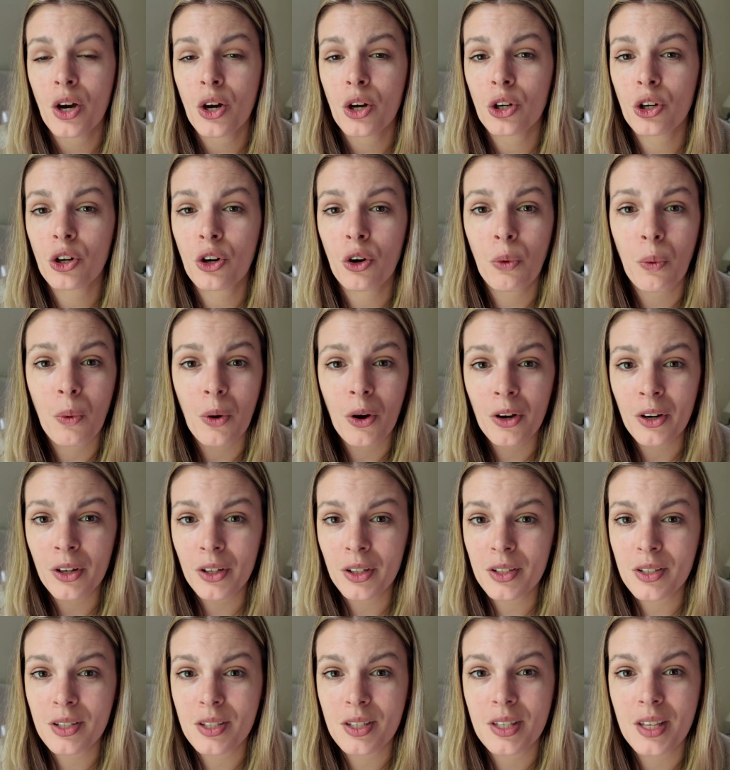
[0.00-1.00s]

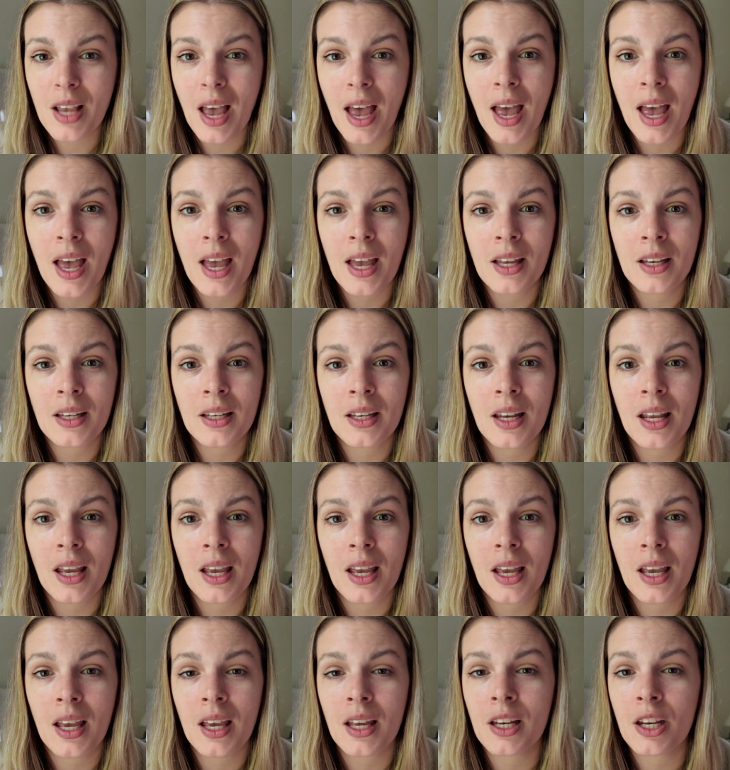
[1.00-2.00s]
quirks and
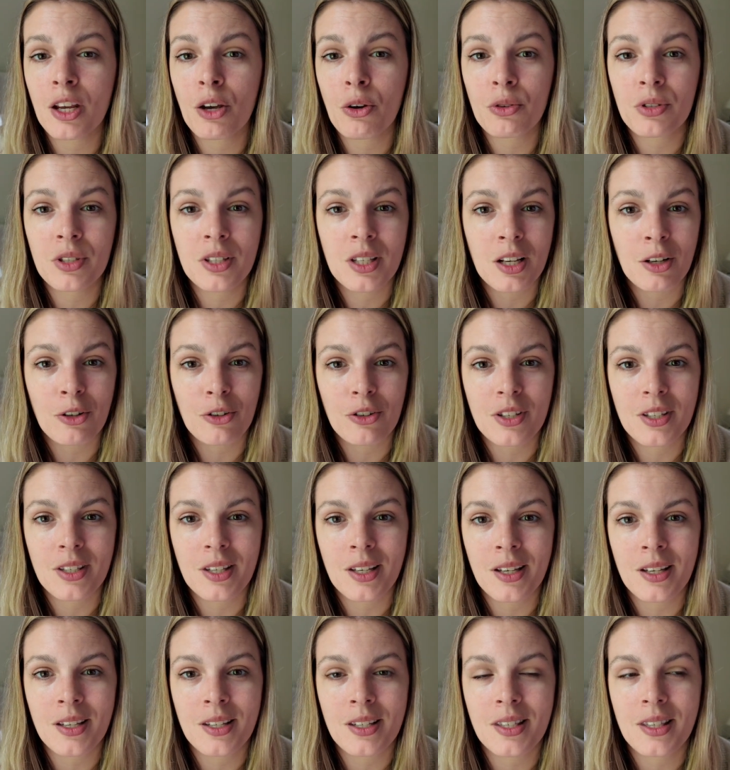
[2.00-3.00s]

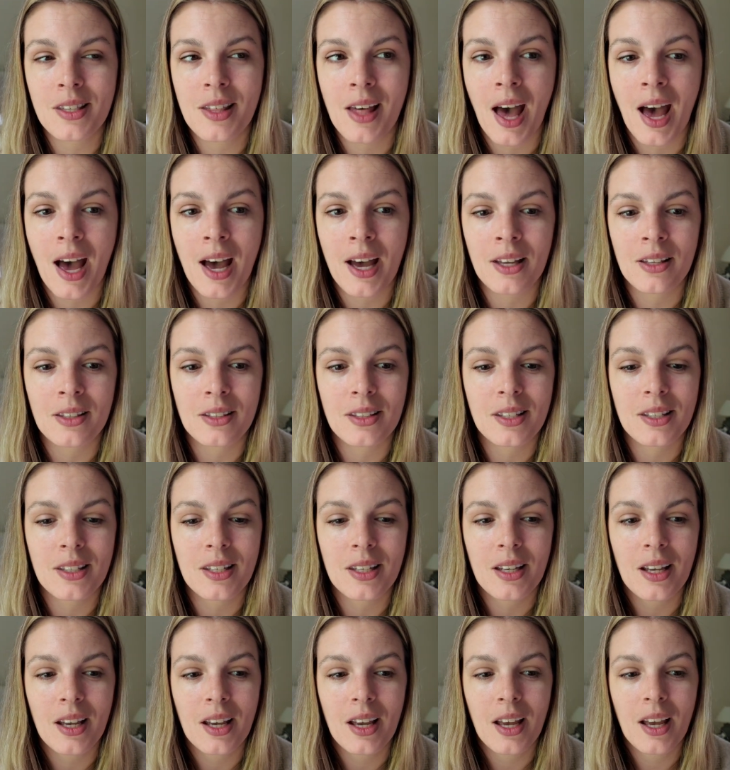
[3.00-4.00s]
idiosyncrasies that
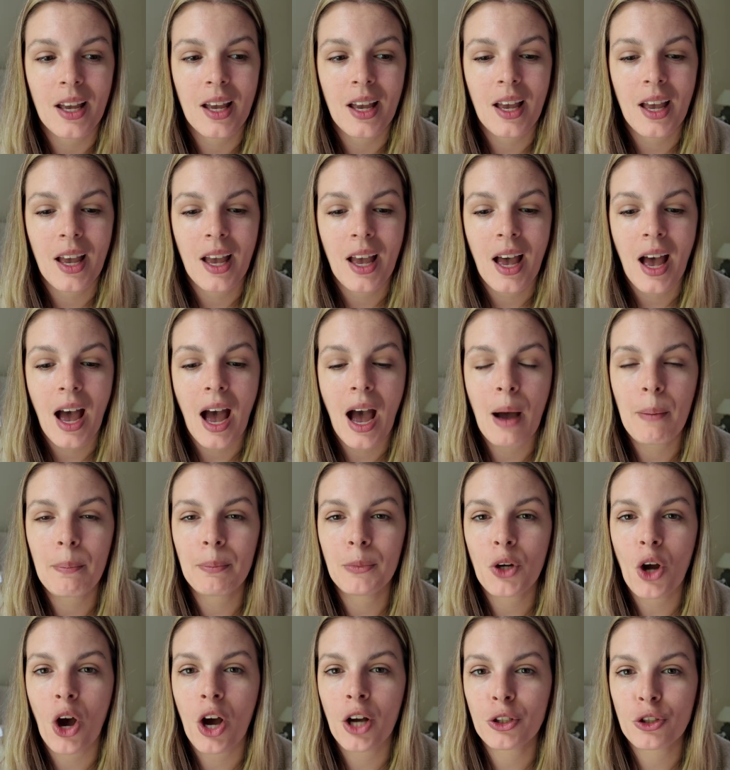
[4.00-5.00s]
I'm
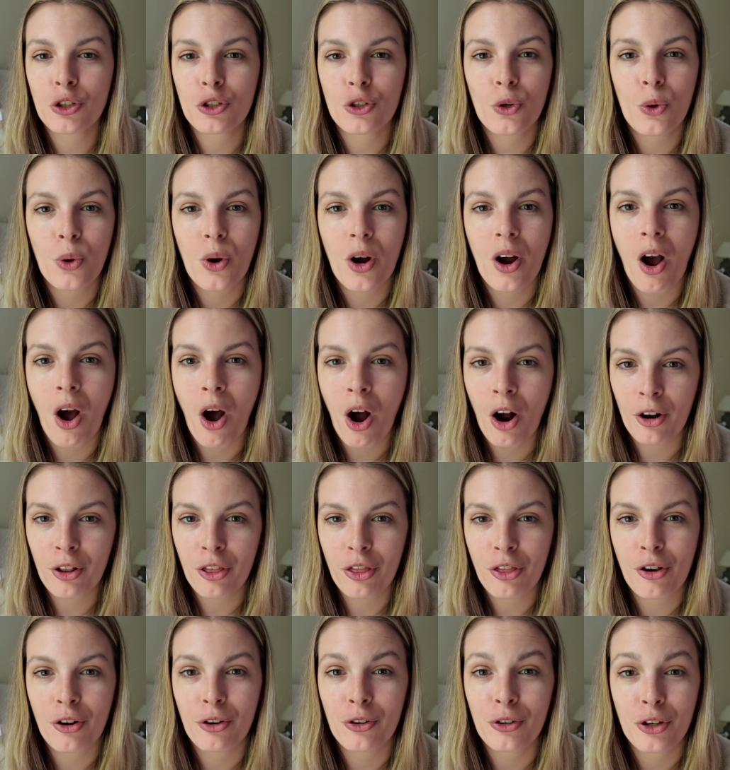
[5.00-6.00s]
not sure
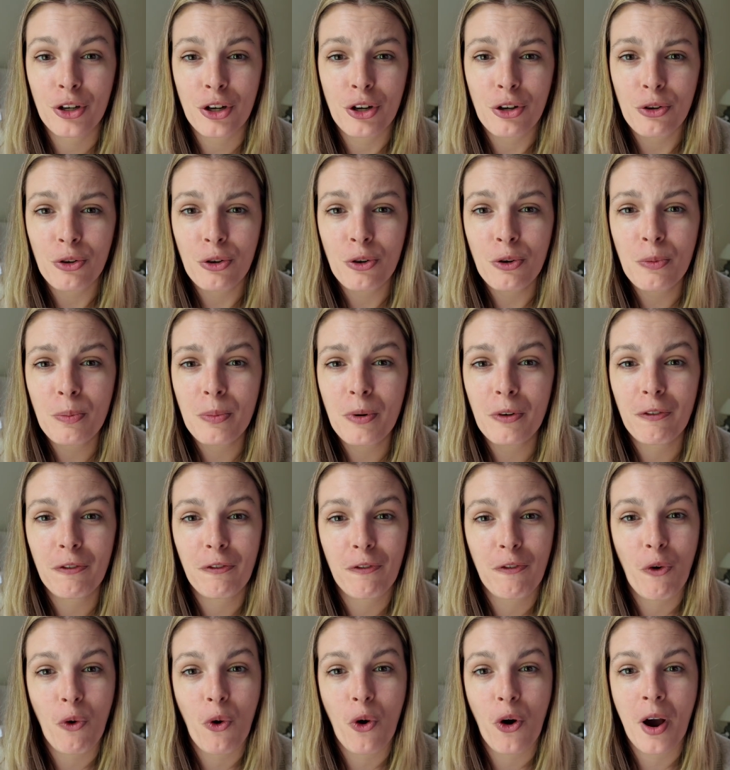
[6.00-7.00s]
Arthur knew
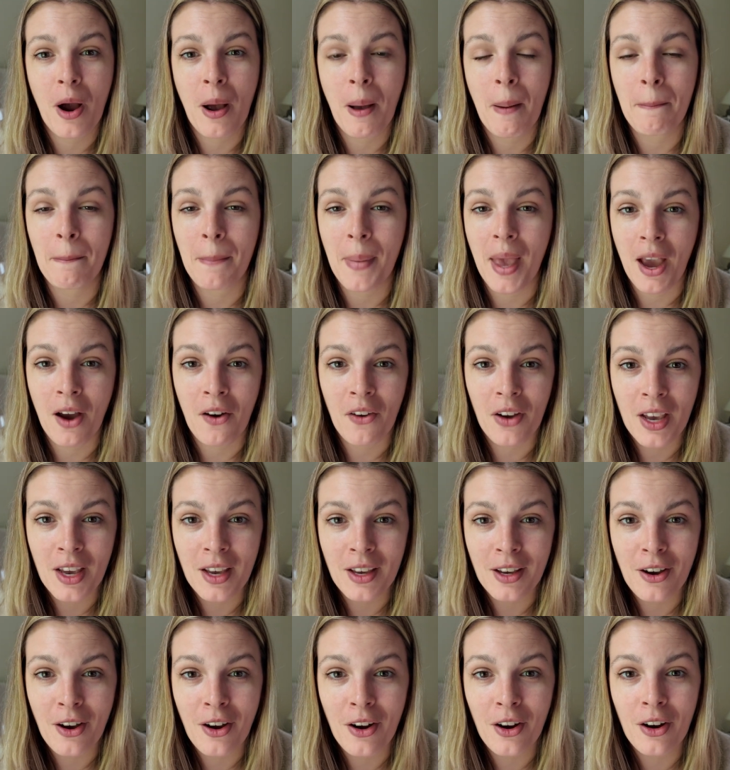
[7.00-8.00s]
before
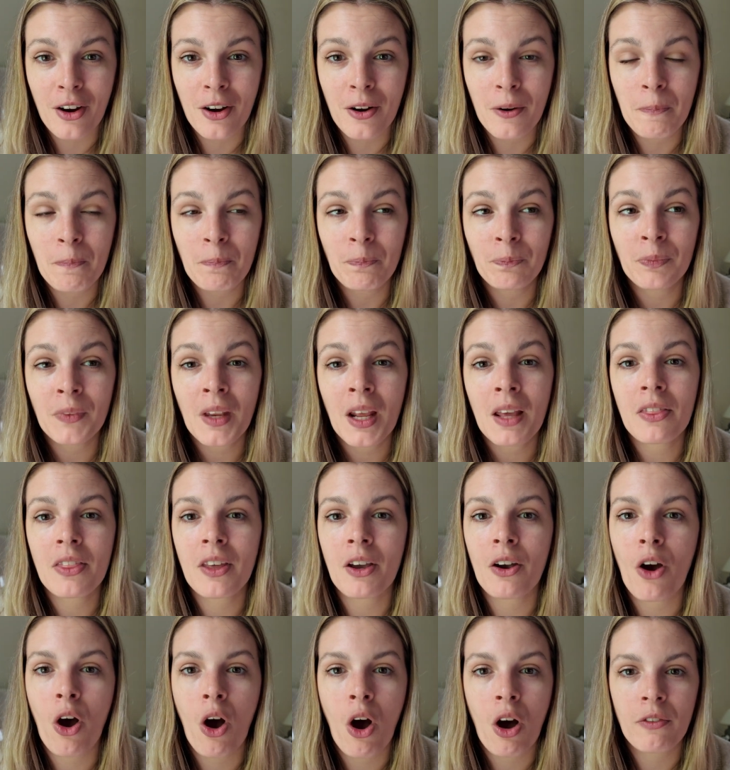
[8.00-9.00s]
marrying her.
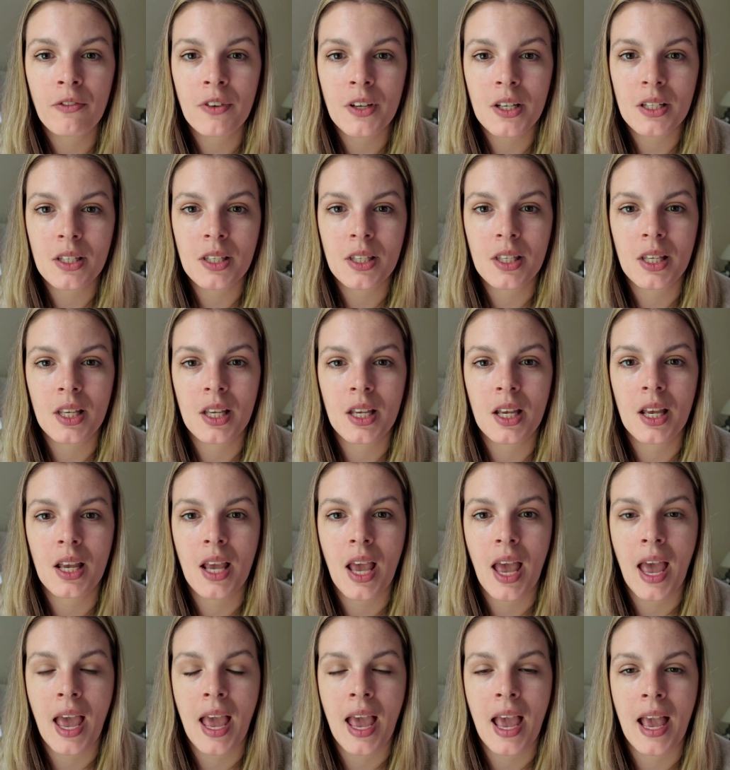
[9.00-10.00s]
They're obviously
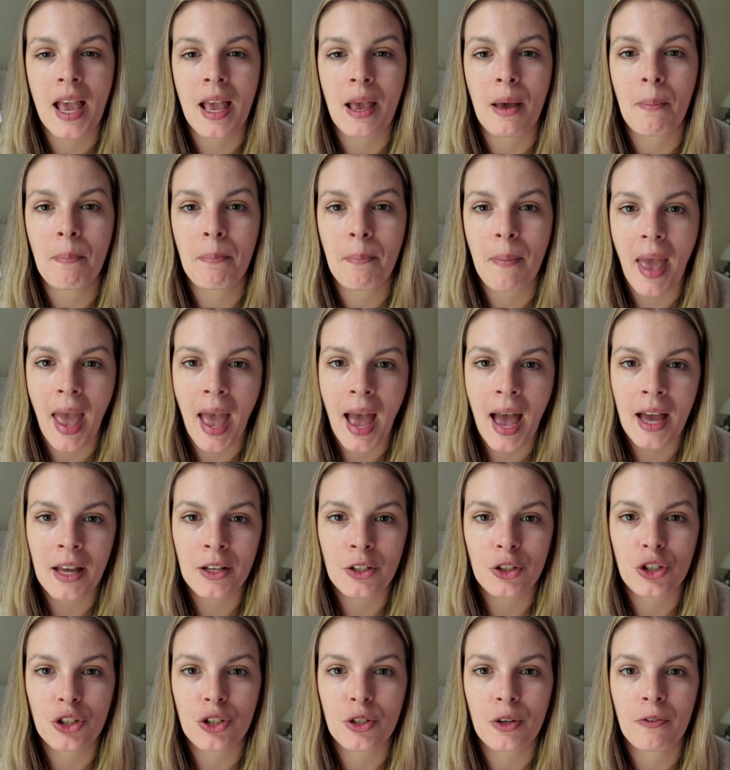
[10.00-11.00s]
a
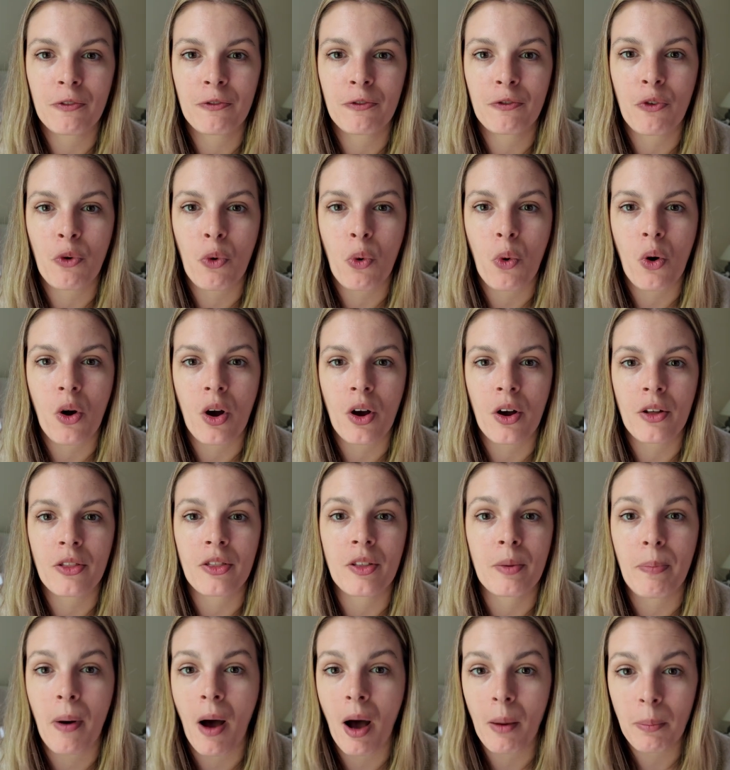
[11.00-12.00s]
match for the
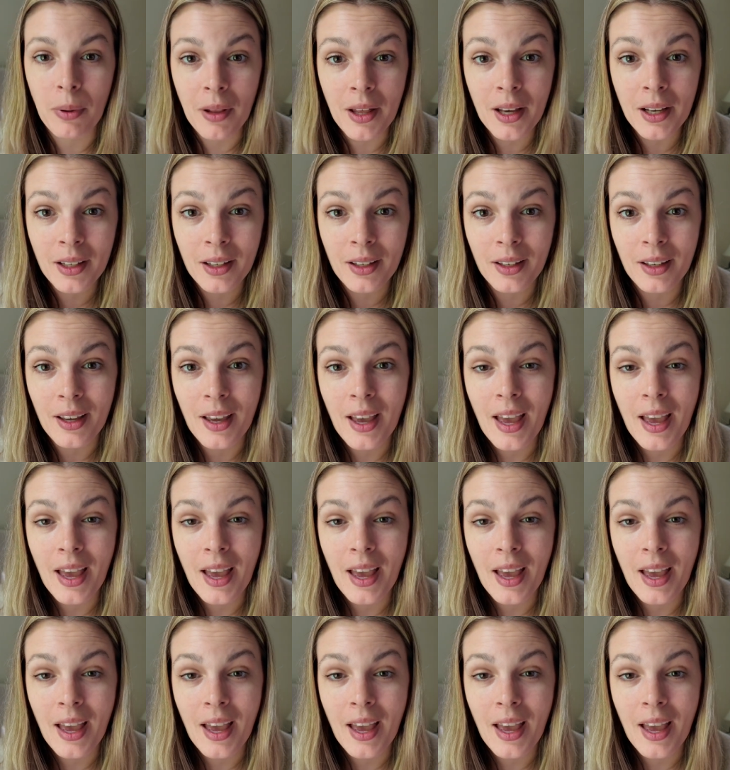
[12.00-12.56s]
public.